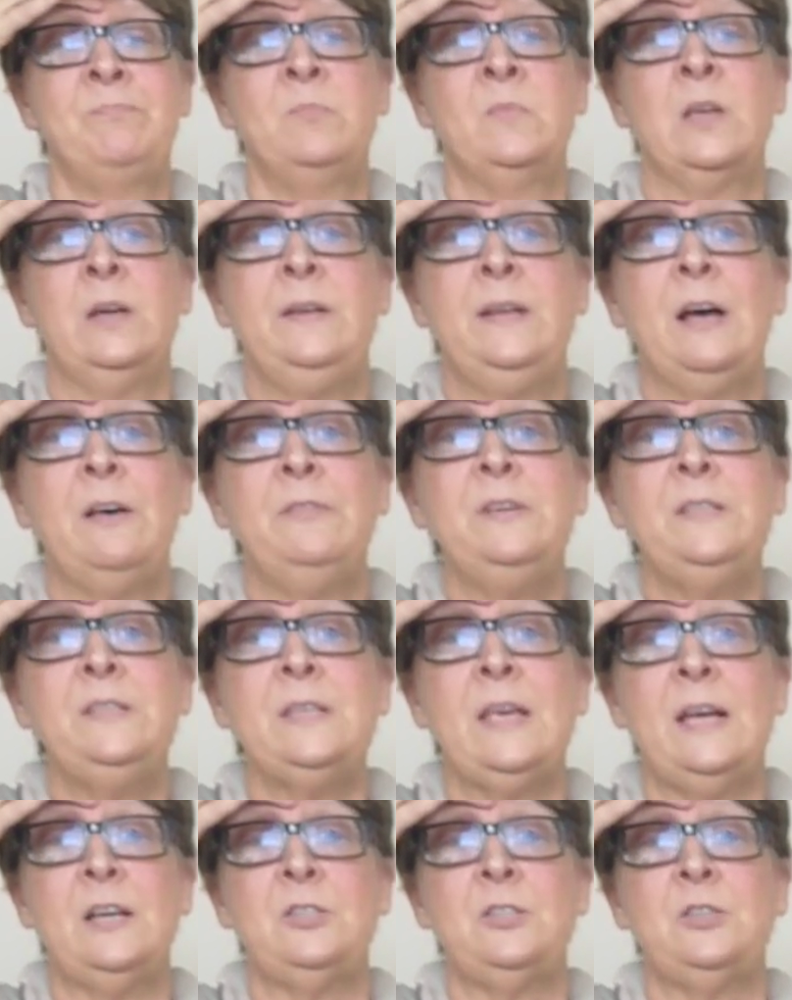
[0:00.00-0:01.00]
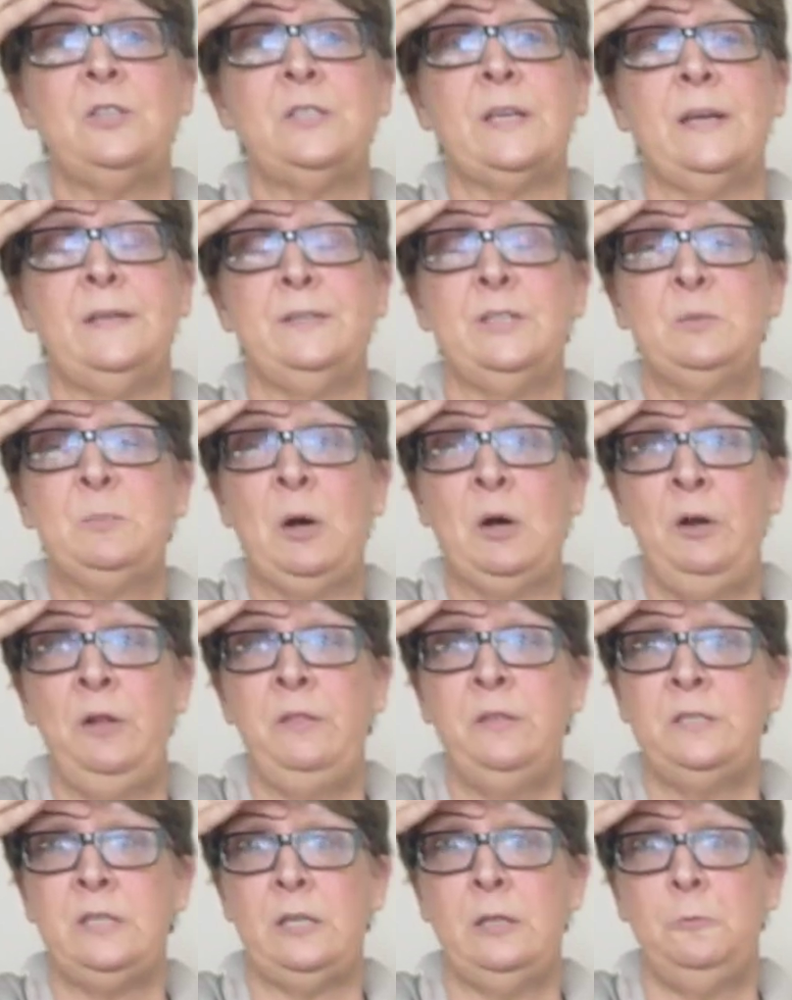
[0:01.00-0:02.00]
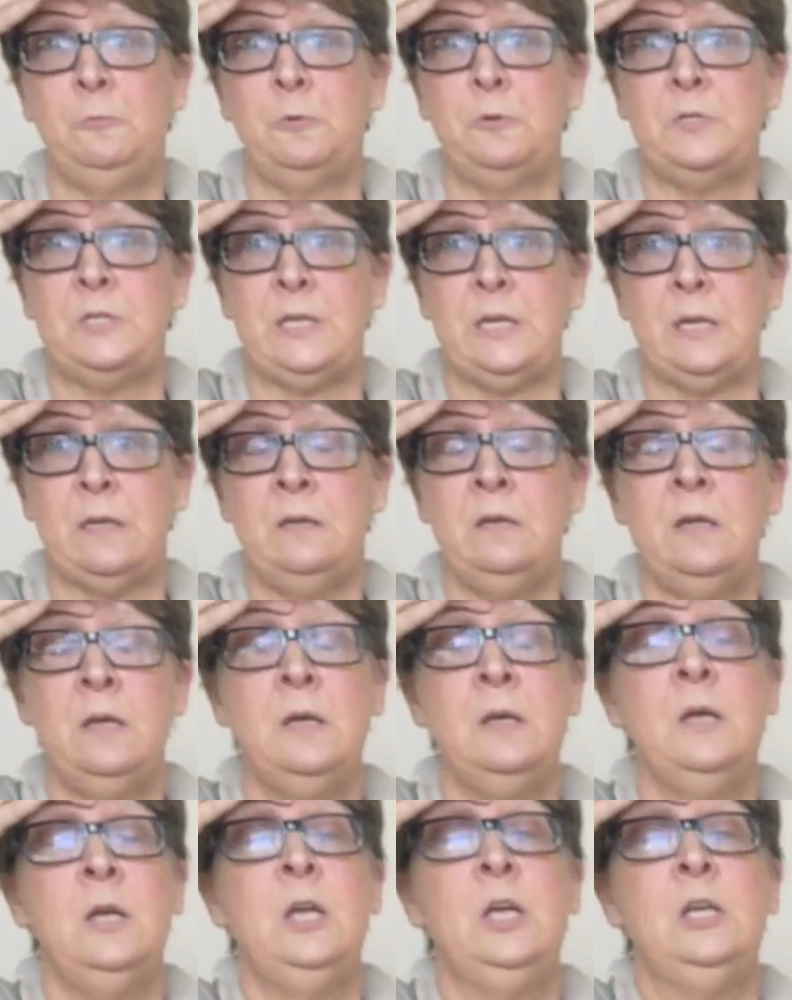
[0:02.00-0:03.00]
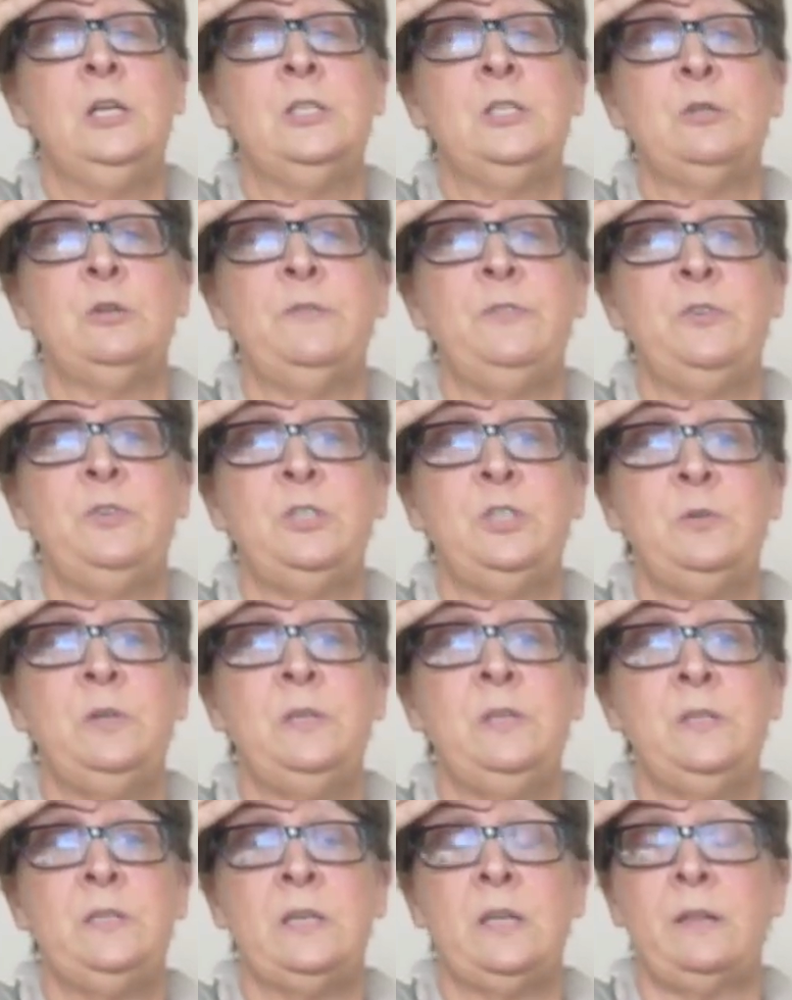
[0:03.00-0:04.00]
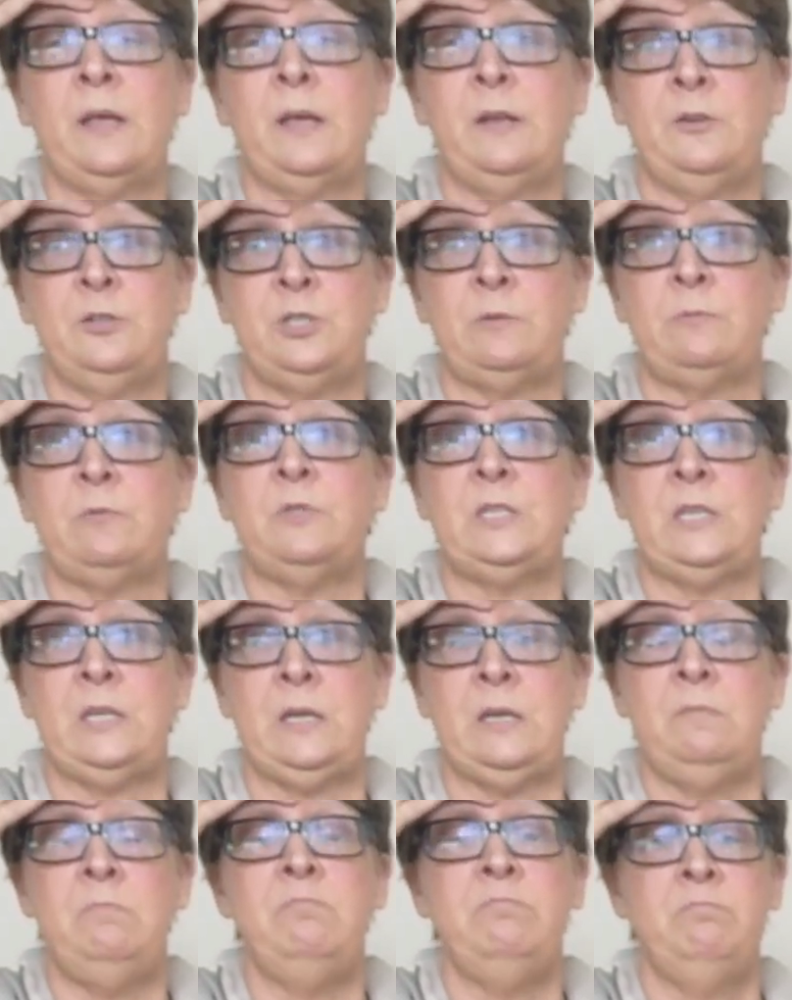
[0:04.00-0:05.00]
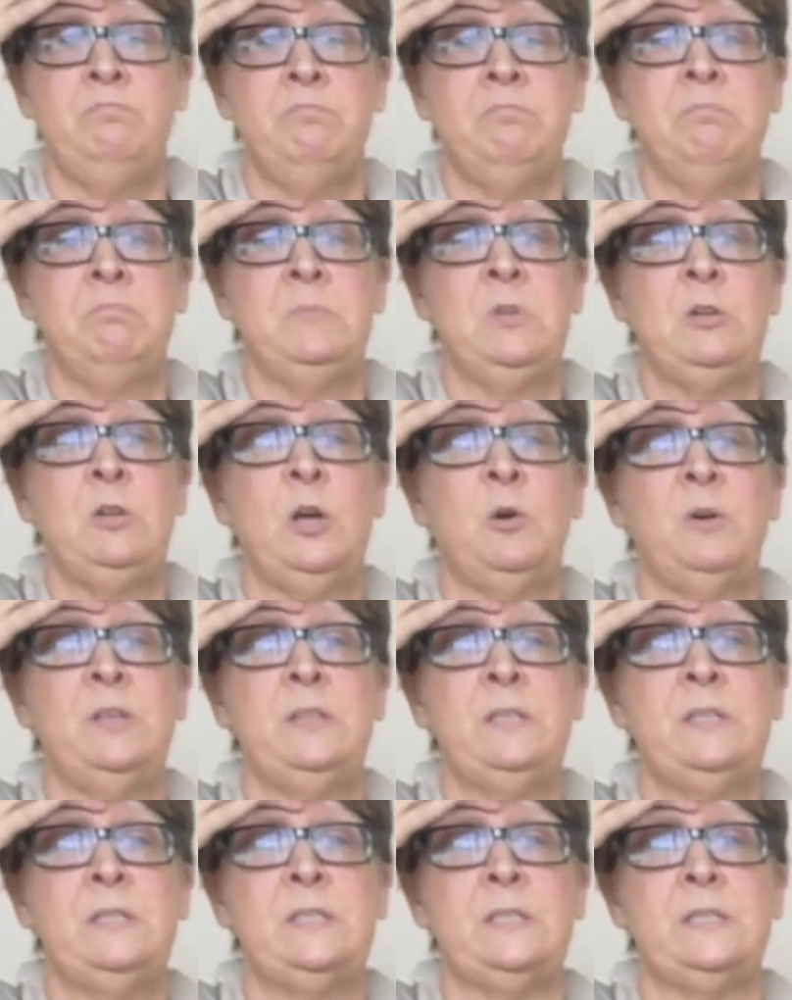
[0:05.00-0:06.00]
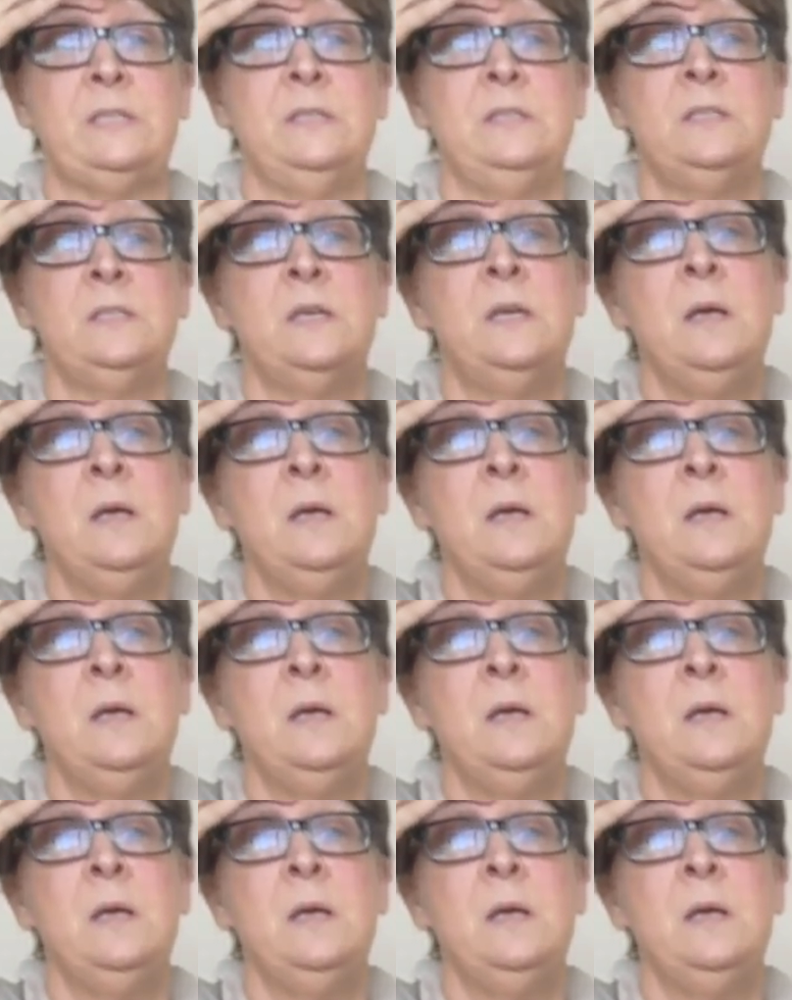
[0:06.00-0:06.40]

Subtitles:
Now this exercise is part of the daily routine. So if you're doing the daily energy routine, you know what this is.